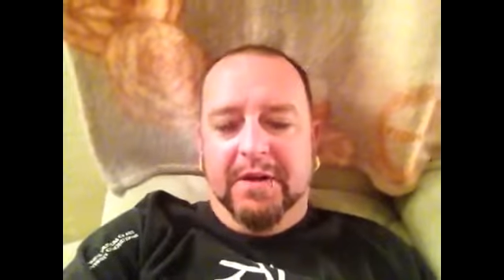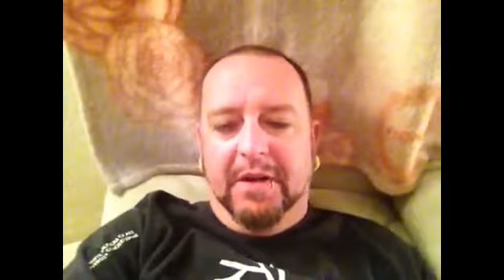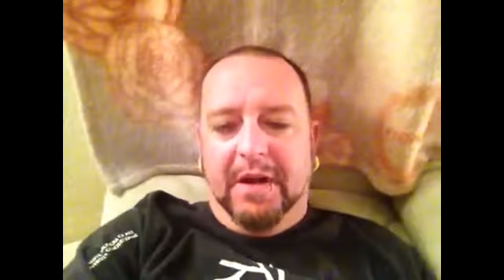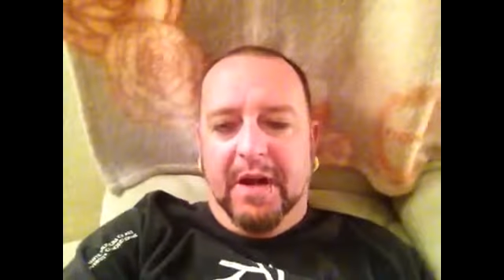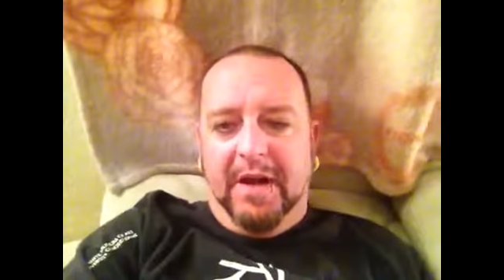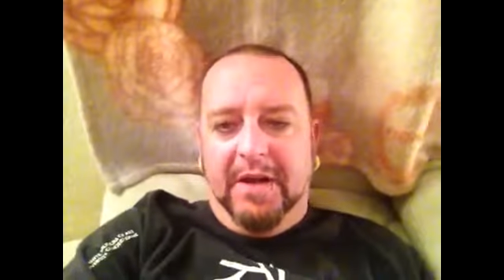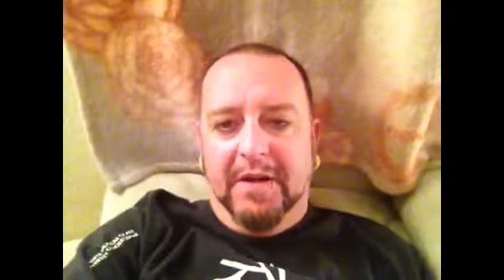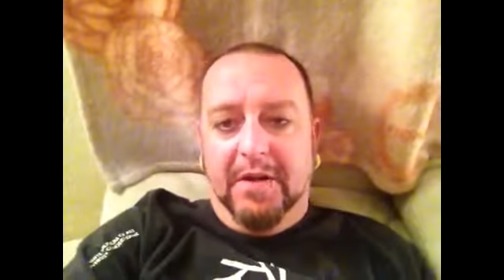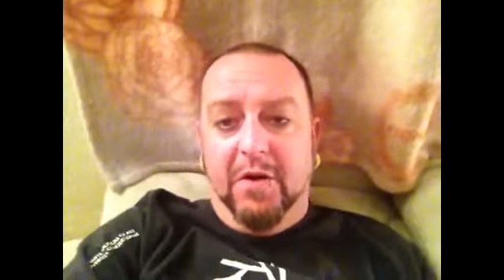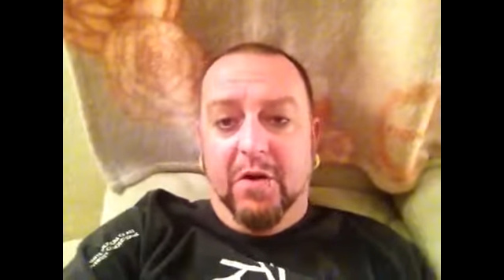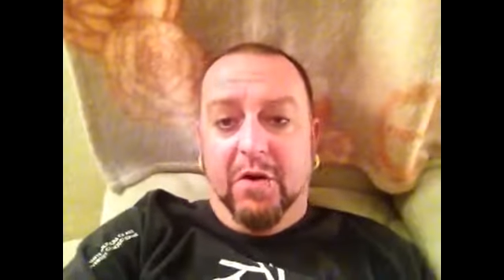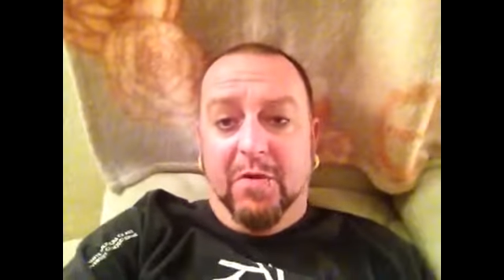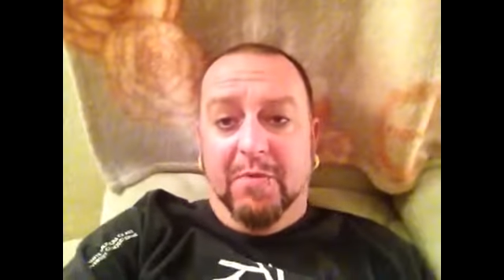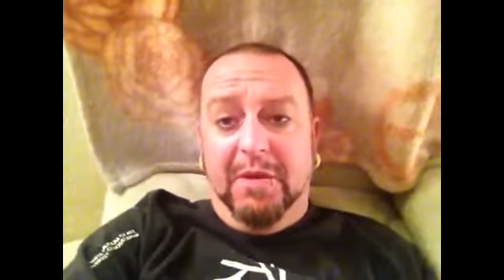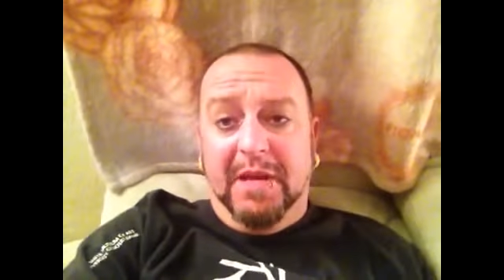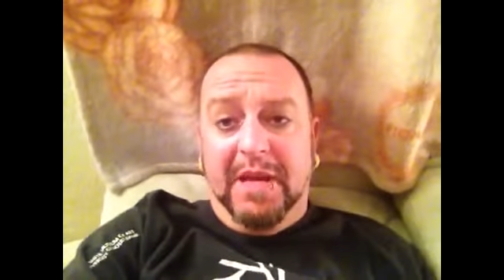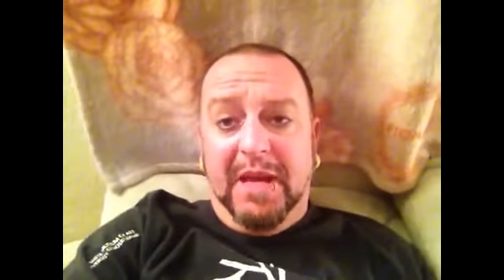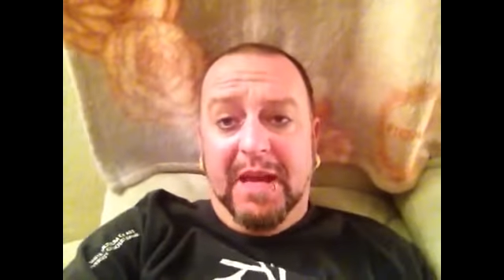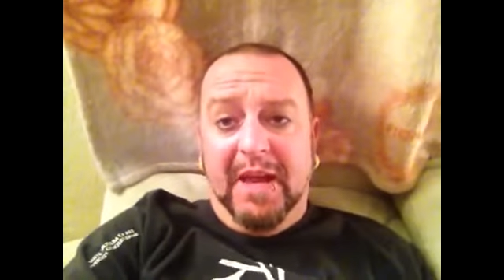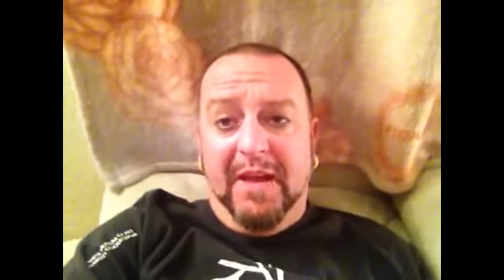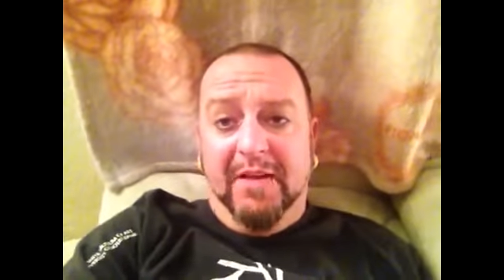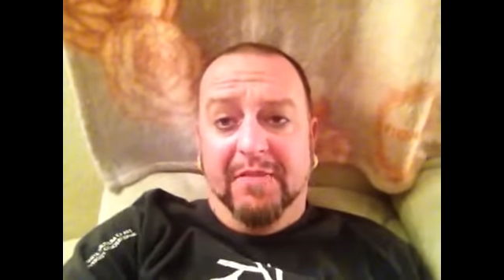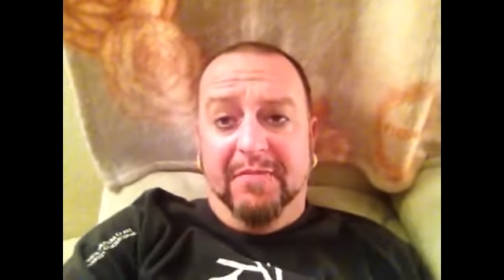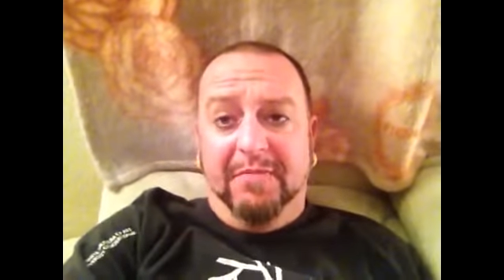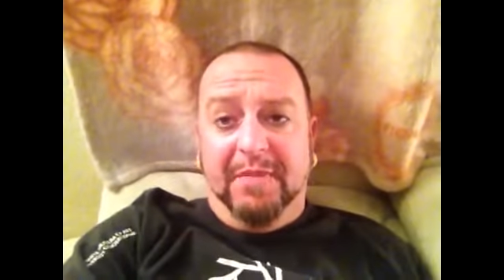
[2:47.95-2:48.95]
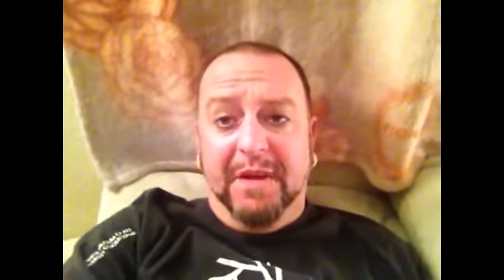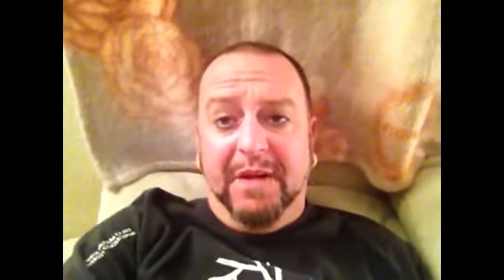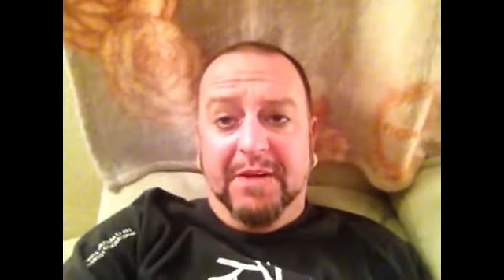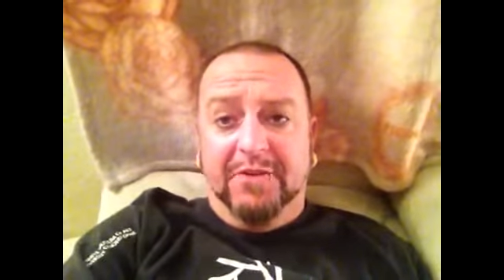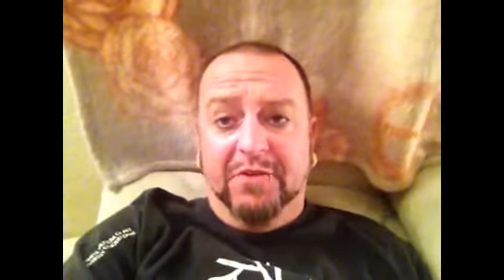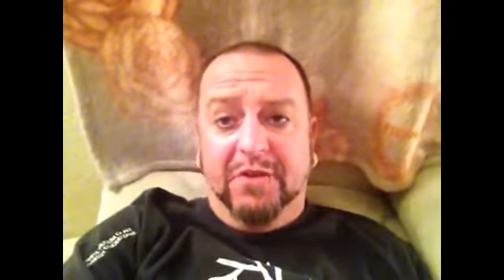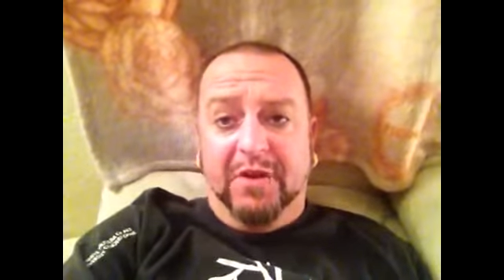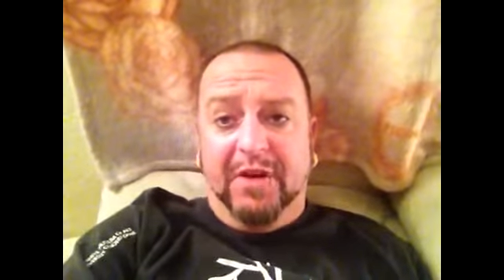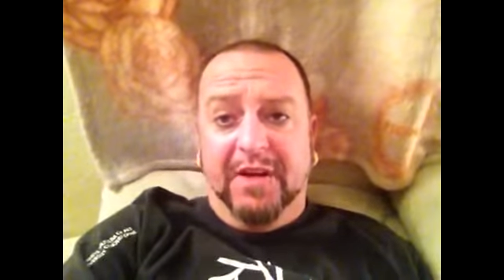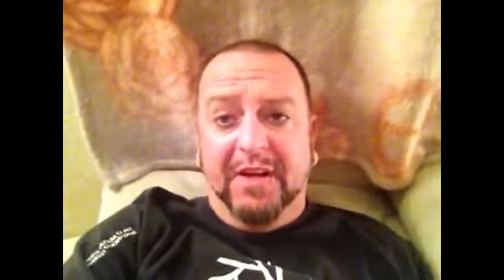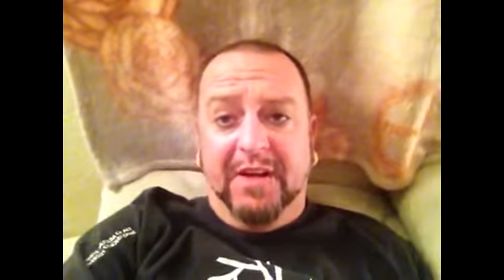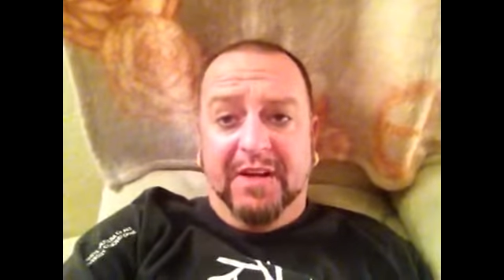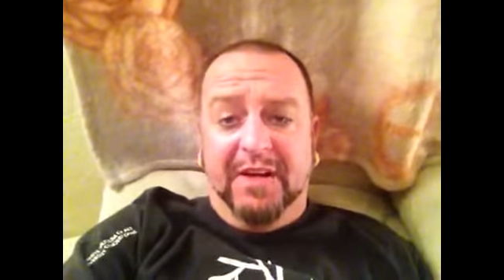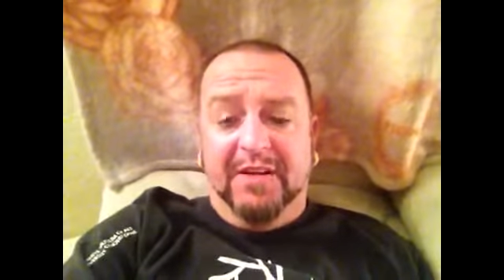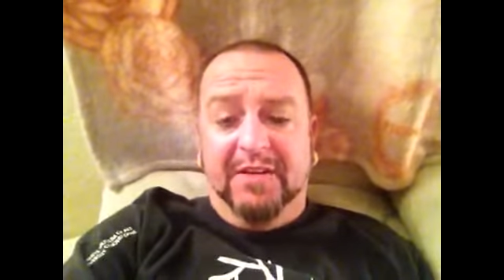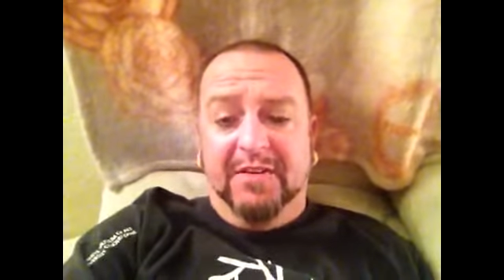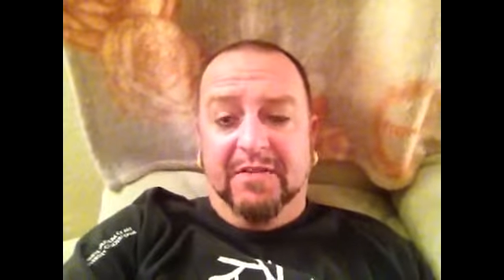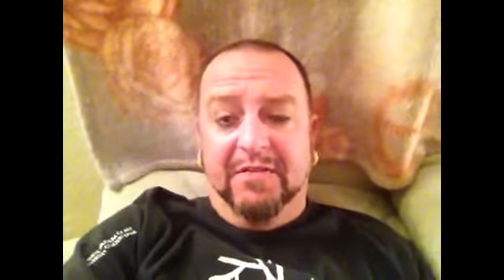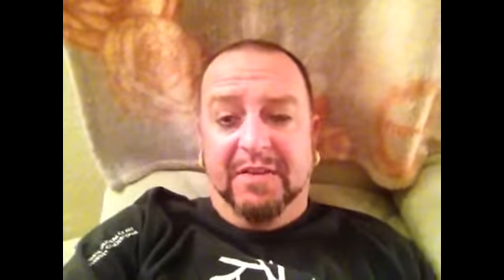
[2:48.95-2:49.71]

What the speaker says: I normally have my training and